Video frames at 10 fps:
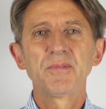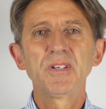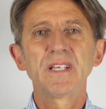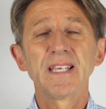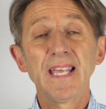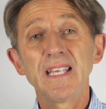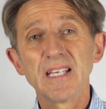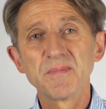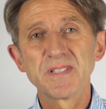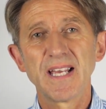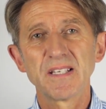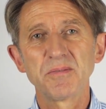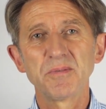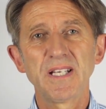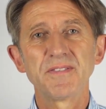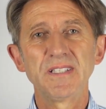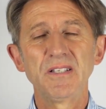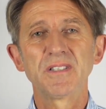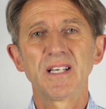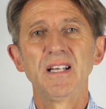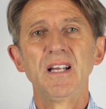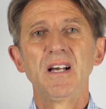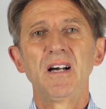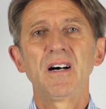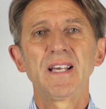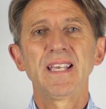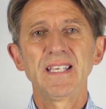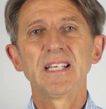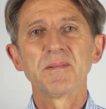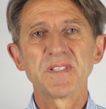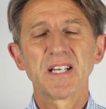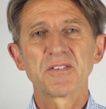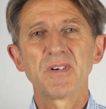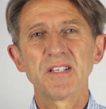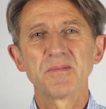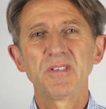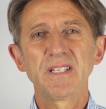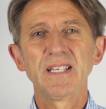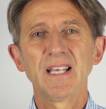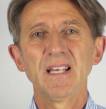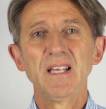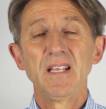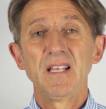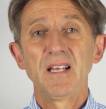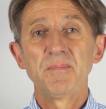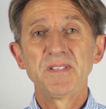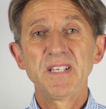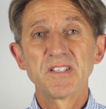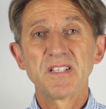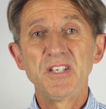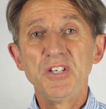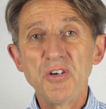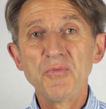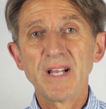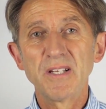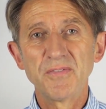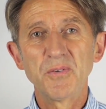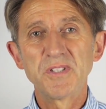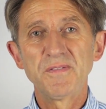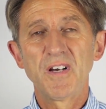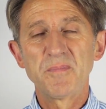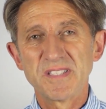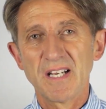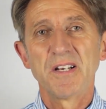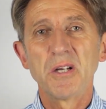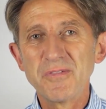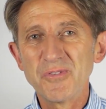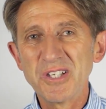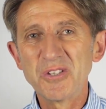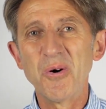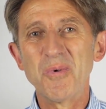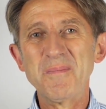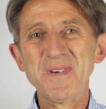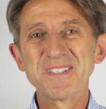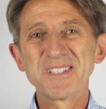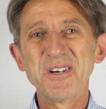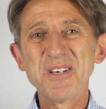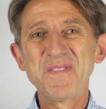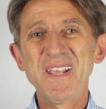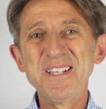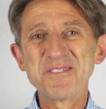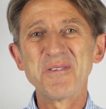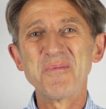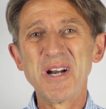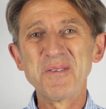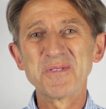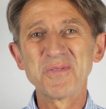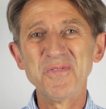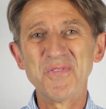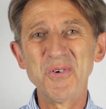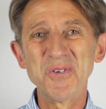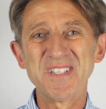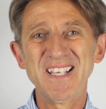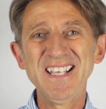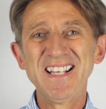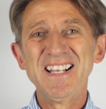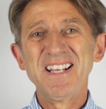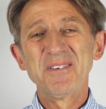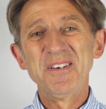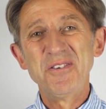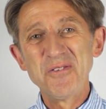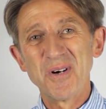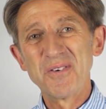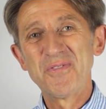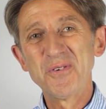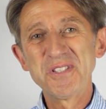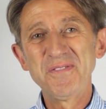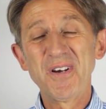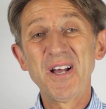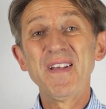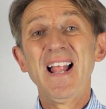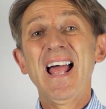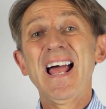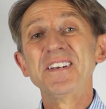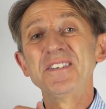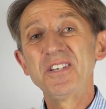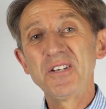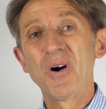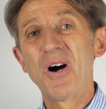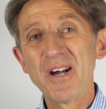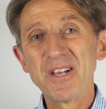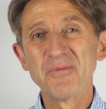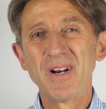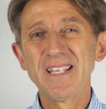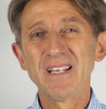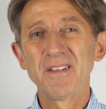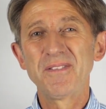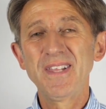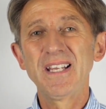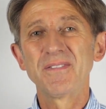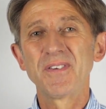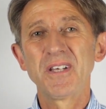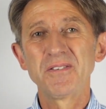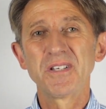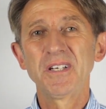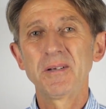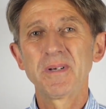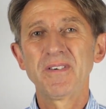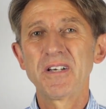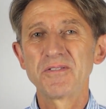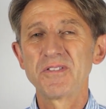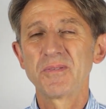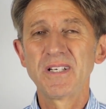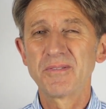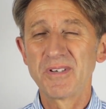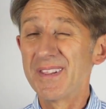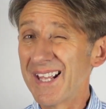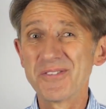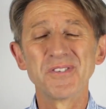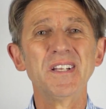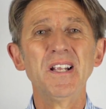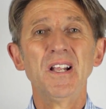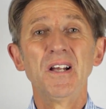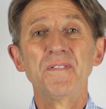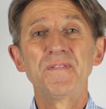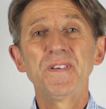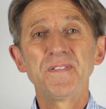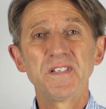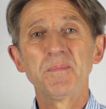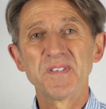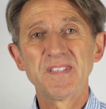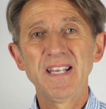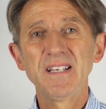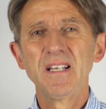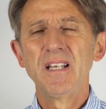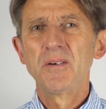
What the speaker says: If we're looking at income tax, we would definitely look at higher income tax rates. We're looking at a potentially new rate of 45%. I know we've already got one, but as a kind of interim rate between 40, a new one 45, and a new higher rate, I think, for those earning above 123,000 of 50%.